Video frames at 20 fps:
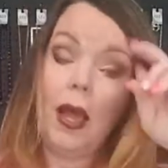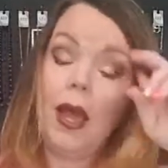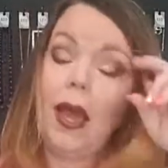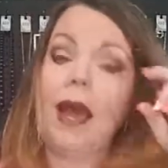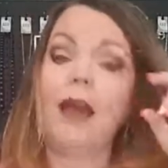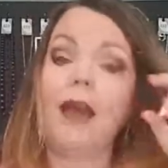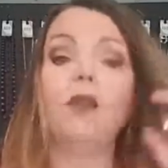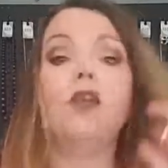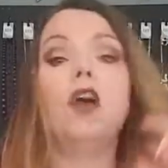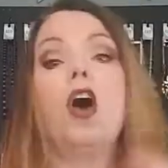
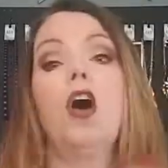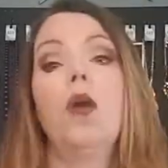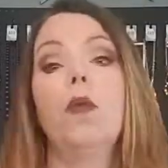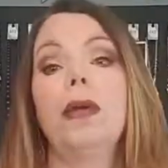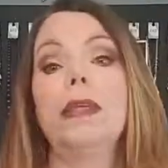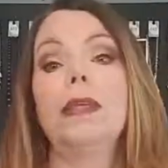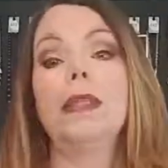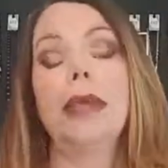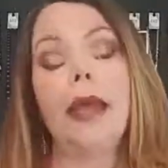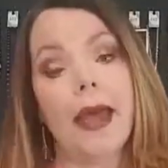I don't
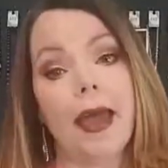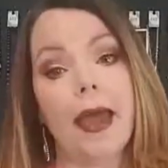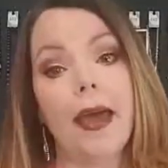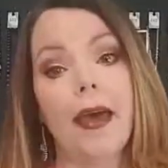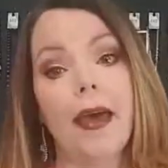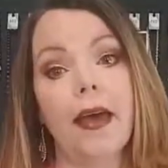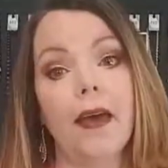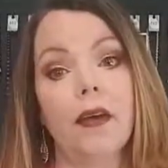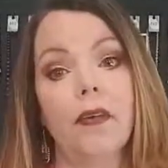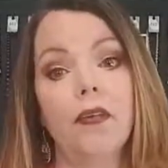always
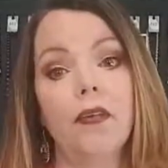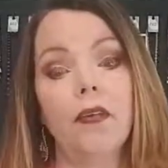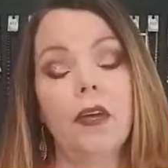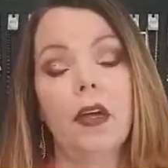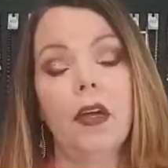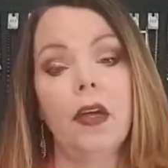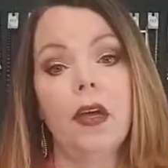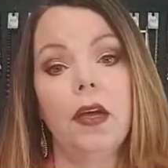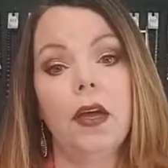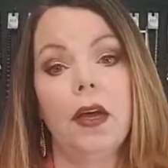have
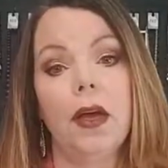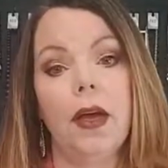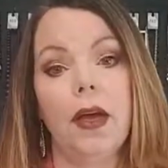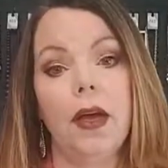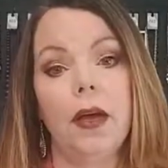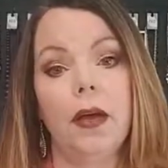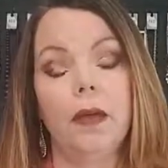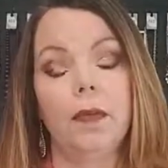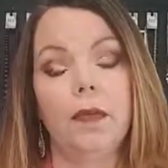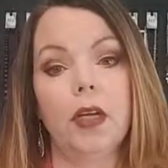
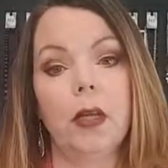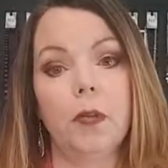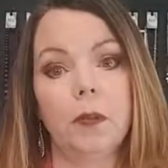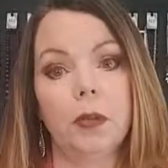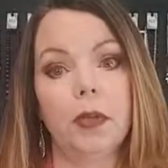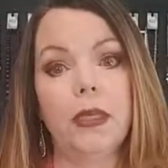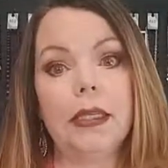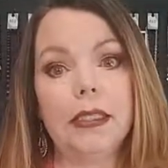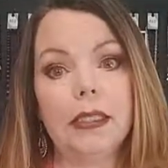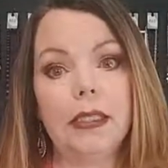
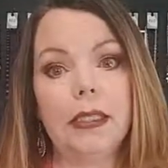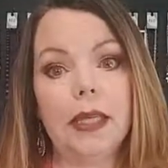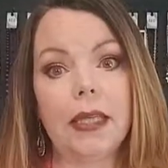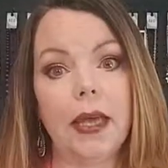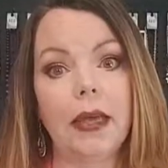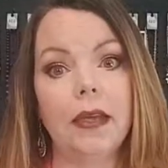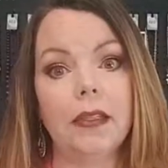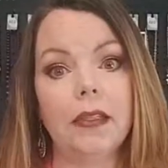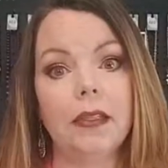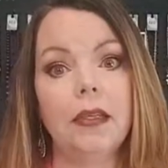complete
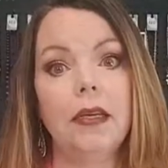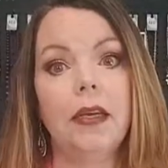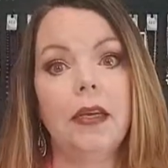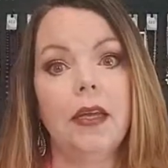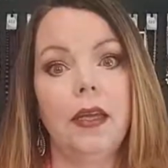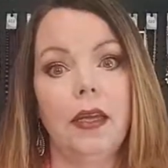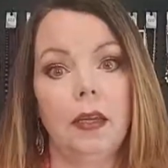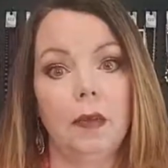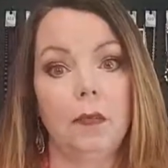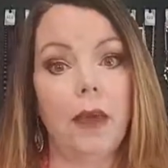sets
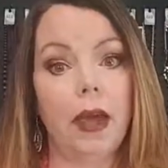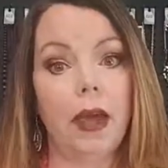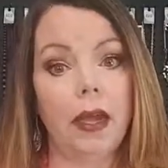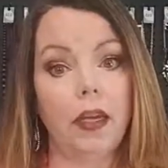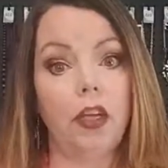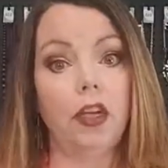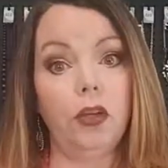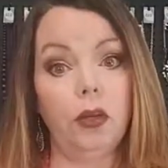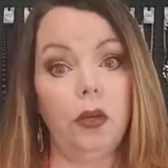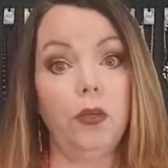in my
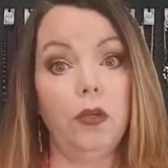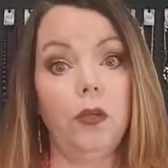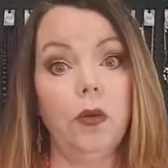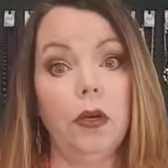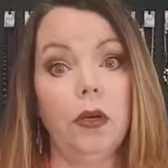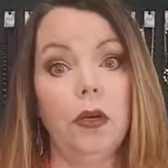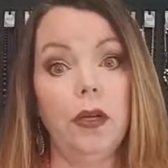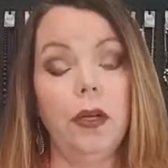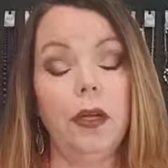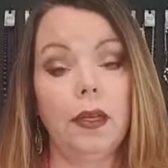new
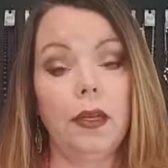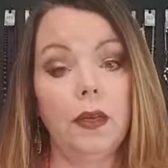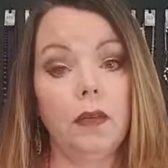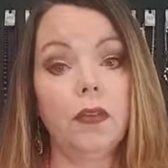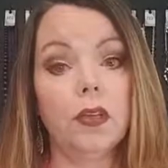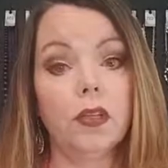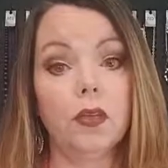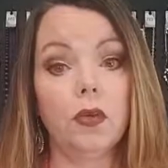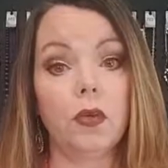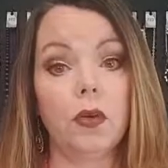
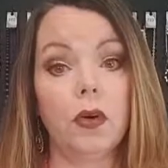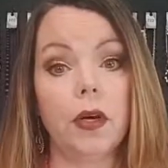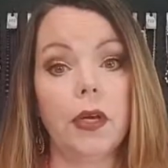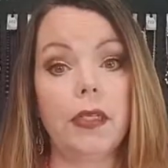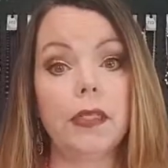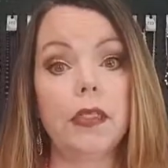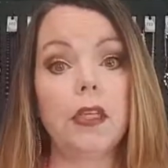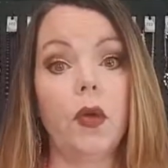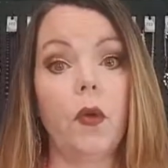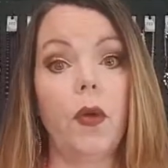inventory.
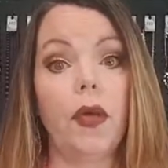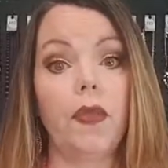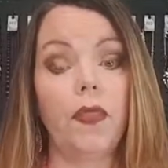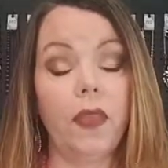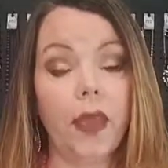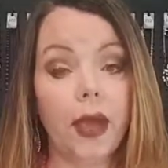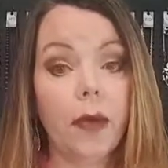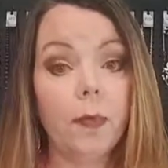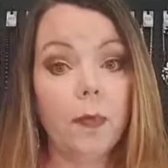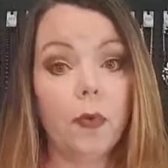So at
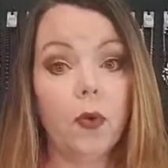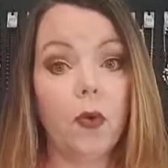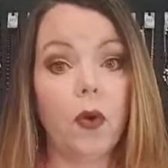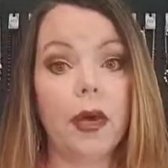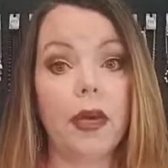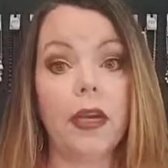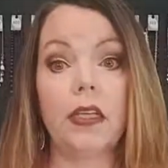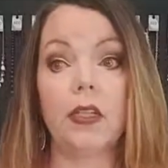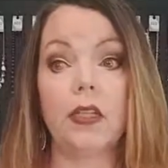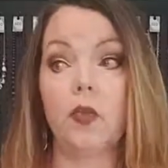that
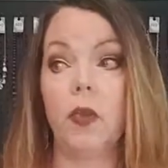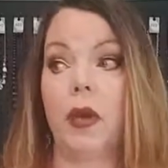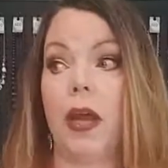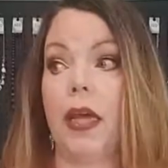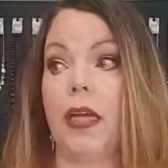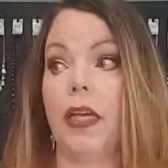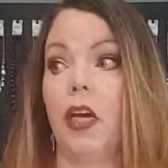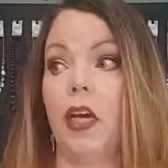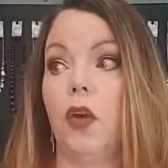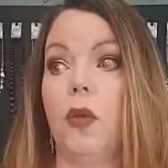point is when I
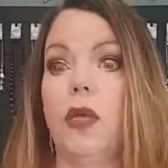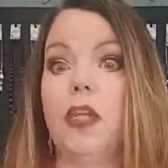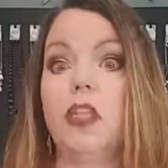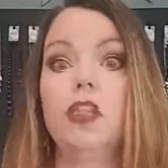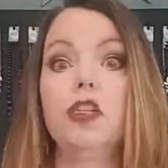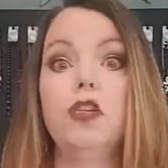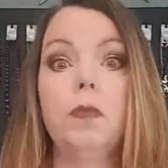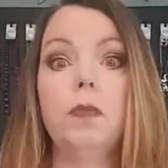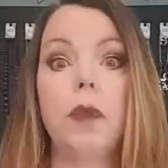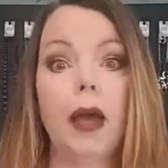go
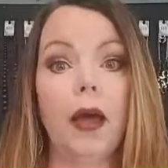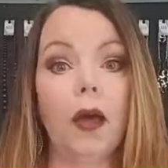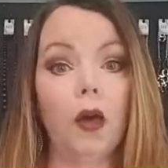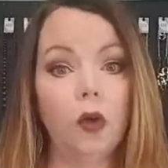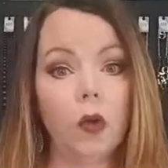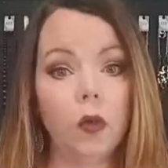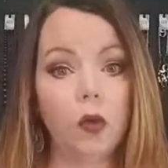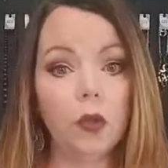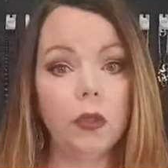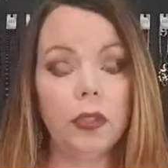into my
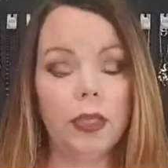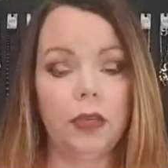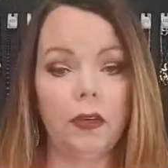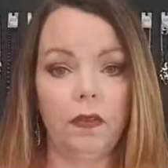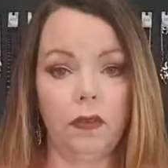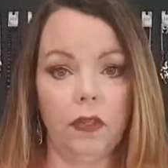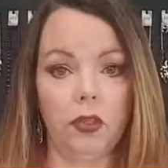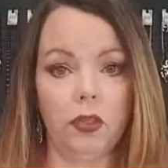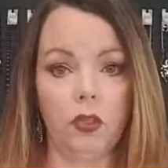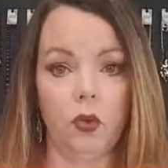old
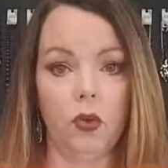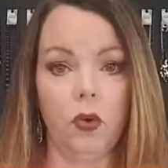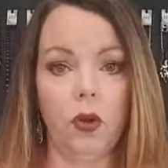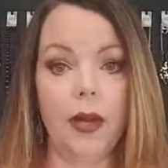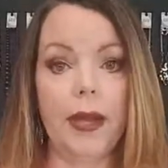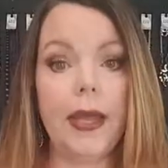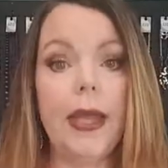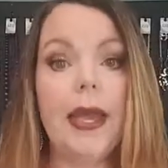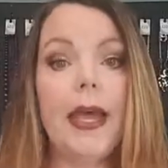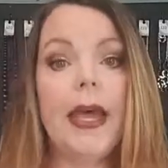
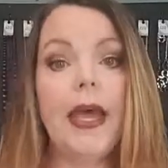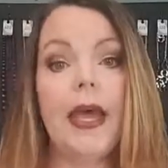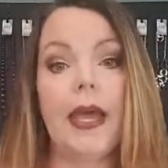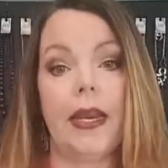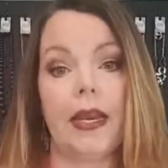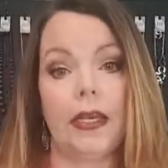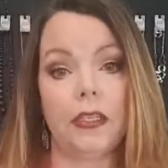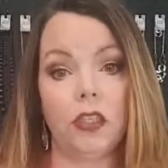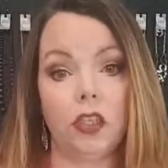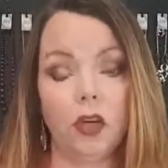inventory
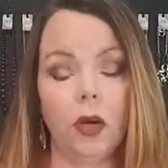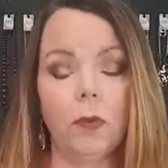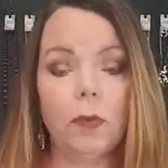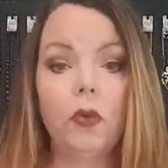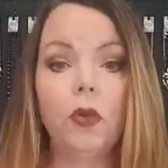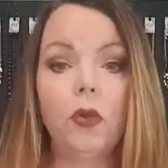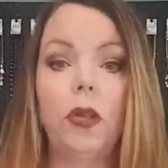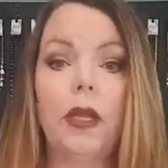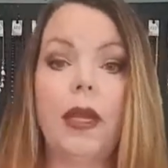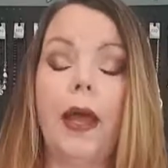and I start
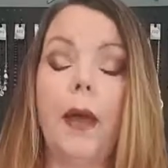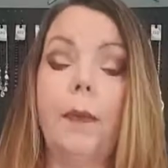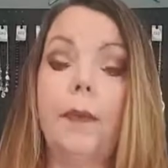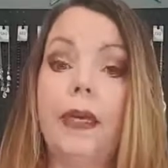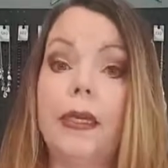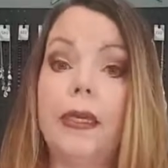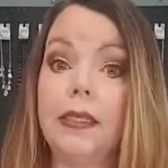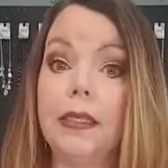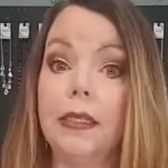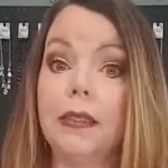pulling out
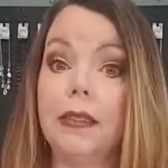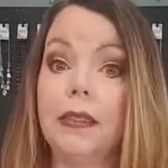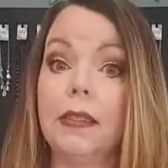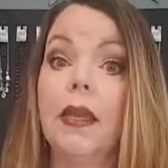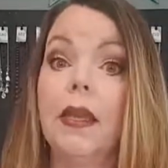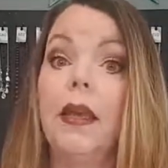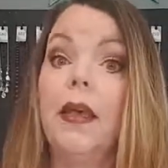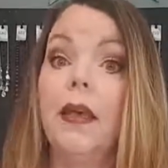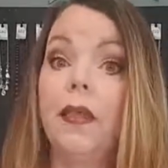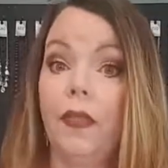pieces
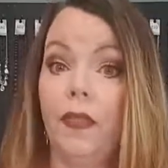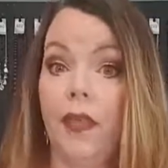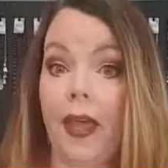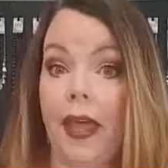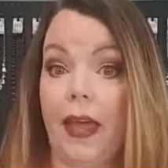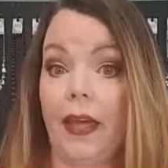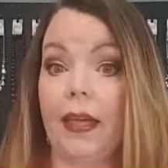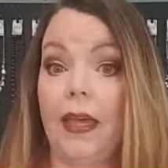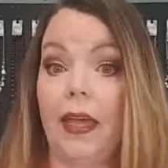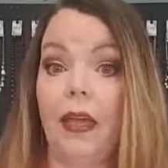
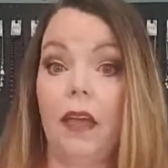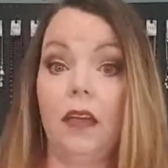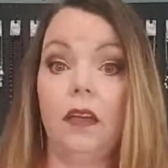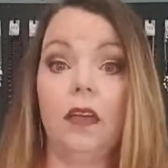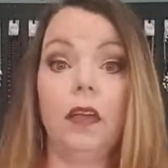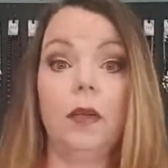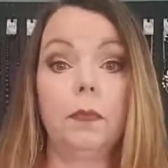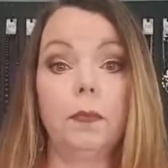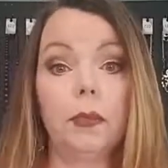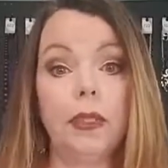that can
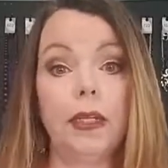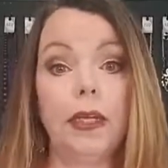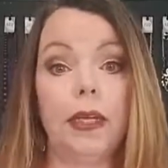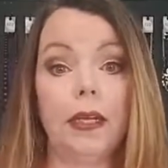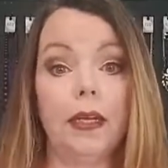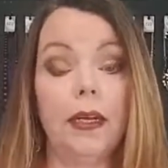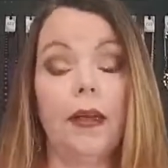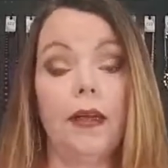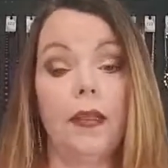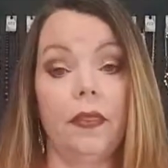
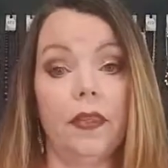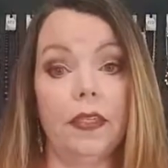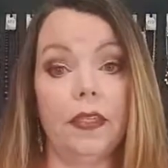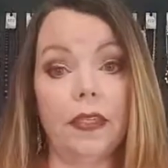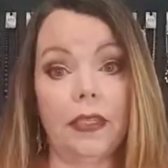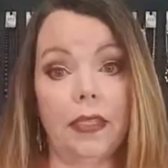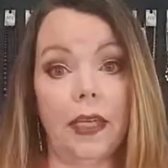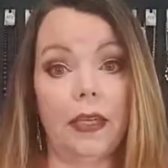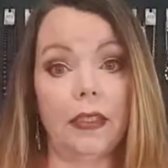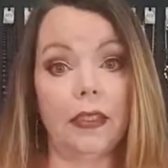complete the
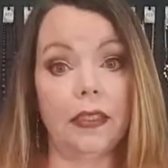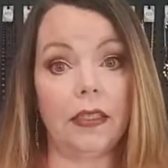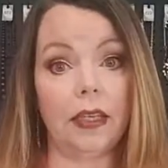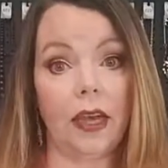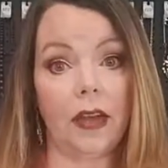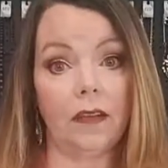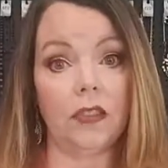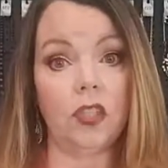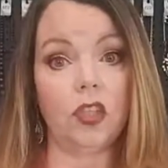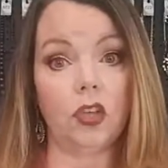sets that
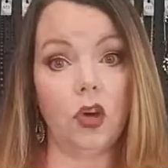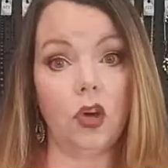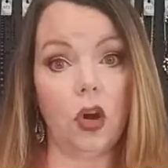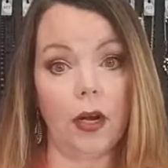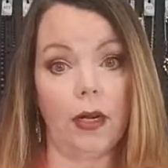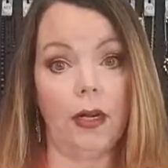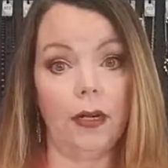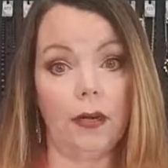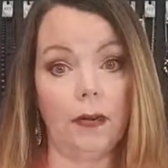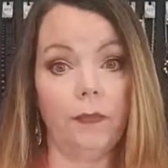I've
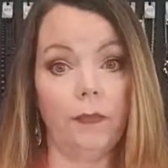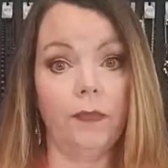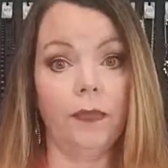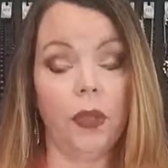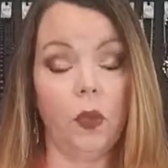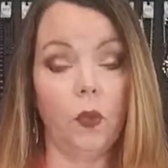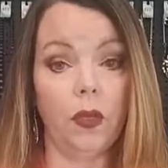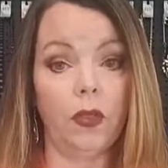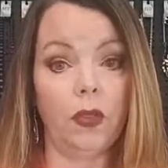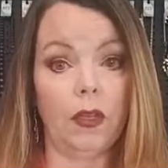started
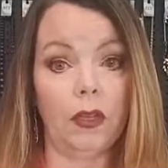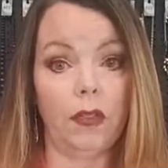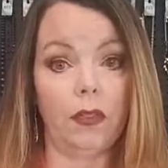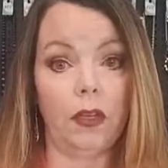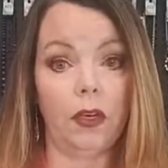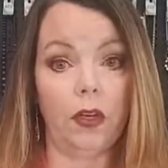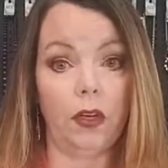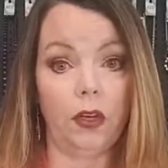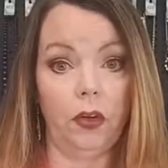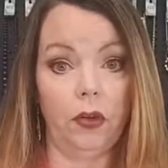within the
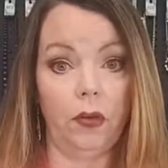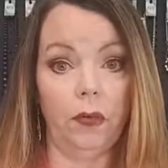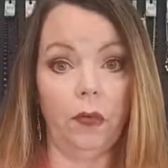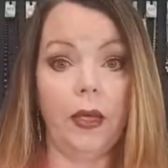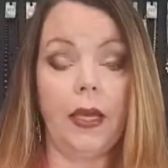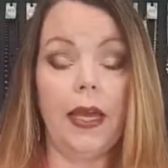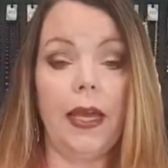new.